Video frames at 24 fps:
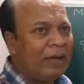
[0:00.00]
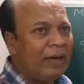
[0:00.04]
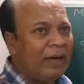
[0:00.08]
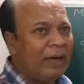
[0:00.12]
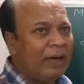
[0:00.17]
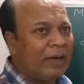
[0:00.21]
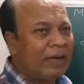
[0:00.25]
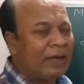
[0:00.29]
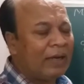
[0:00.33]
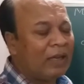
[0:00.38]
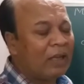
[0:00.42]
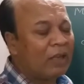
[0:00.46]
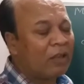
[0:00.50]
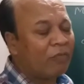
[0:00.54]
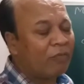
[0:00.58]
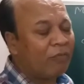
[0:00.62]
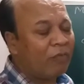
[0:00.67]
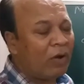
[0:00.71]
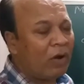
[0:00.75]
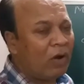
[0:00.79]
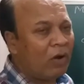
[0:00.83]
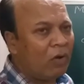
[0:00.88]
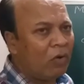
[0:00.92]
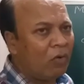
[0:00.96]
it is
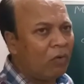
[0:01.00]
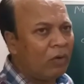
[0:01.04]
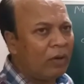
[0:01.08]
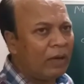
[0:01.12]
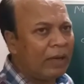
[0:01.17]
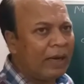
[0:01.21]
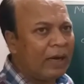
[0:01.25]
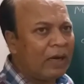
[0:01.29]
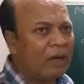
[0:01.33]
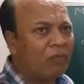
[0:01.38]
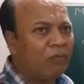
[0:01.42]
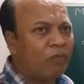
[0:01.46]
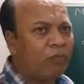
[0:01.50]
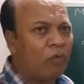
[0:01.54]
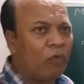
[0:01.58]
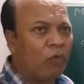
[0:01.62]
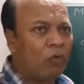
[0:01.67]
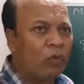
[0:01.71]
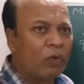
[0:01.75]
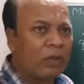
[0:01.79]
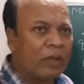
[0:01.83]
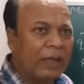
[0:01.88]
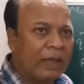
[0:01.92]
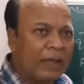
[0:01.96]
found that
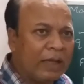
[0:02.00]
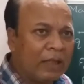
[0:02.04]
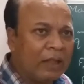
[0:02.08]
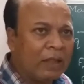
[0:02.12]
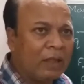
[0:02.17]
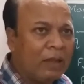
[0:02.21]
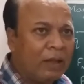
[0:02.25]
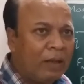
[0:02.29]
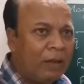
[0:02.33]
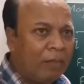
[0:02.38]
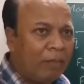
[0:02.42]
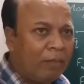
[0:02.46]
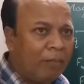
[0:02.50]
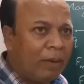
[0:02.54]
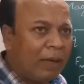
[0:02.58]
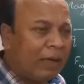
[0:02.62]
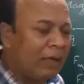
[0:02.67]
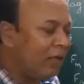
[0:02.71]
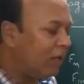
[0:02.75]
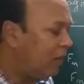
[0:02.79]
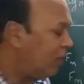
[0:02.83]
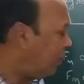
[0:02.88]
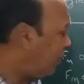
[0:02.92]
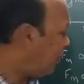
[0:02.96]
force is
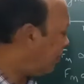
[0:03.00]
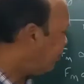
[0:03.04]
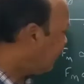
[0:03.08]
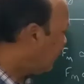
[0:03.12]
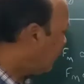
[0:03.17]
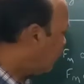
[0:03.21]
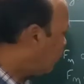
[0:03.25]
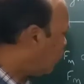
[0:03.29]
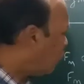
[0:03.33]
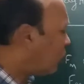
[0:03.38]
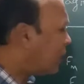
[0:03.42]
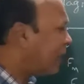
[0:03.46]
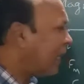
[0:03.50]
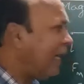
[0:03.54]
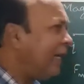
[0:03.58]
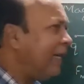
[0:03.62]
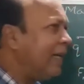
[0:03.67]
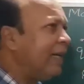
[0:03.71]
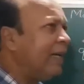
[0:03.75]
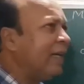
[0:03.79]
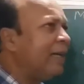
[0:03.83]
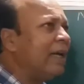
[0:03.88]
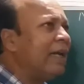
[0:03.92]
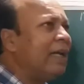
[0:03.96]
maximum. So
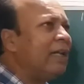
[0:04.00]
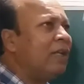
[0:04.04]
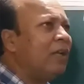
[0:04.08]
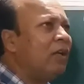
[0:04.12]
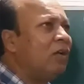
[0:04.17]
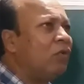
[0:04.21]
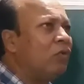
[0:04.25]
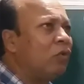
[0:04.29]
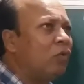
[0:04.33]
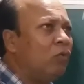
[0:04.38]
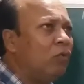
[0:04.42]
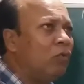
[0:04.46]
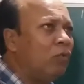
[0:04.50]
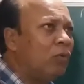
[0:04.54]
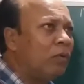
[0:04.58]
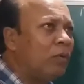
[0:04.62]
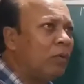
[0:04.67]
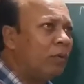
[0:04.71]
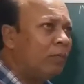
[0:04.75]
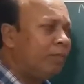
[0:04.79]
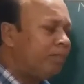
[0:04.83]
sin theta is introduced.